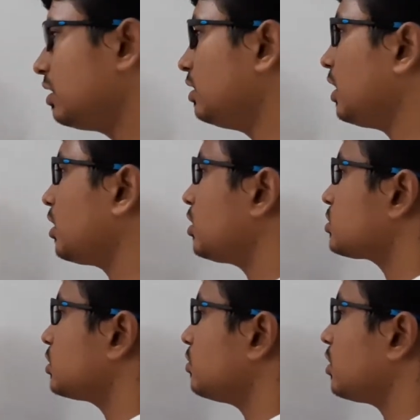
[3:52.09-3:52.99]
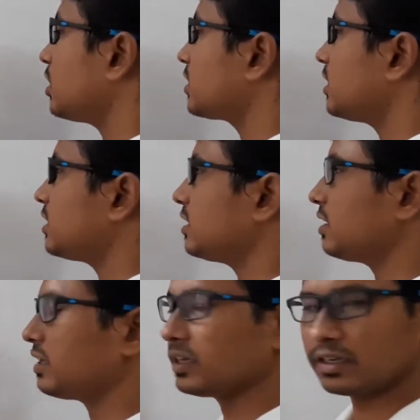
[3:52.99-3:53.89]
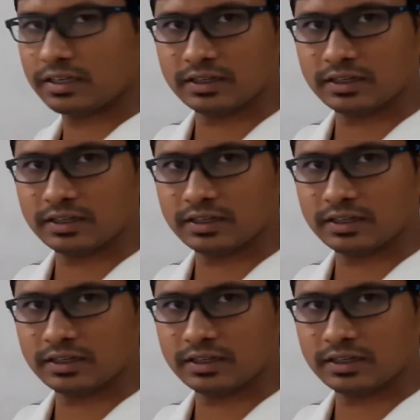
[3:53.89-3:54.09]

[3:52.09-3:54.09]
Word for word: then also you will not get internet.